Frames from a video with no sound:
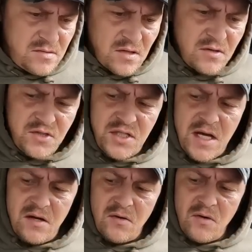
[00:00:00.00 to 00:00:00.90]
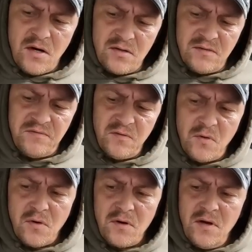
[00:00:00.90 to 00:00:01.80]
dark shadow on the
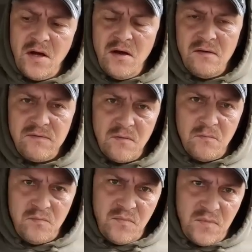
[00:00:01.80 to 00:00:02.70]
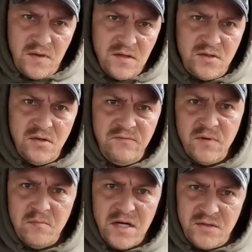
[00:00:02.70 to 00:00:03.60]
floor from the two
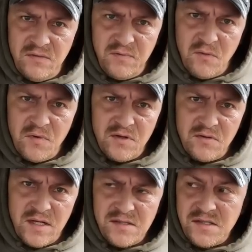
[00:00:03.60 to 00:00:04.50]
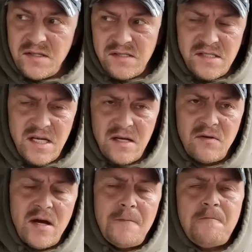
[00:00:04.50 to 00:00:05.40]
foot by two foot window next to the
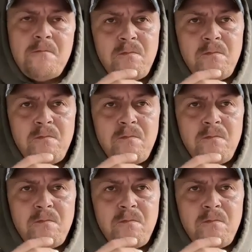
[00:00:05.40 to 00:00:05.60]
sink, right?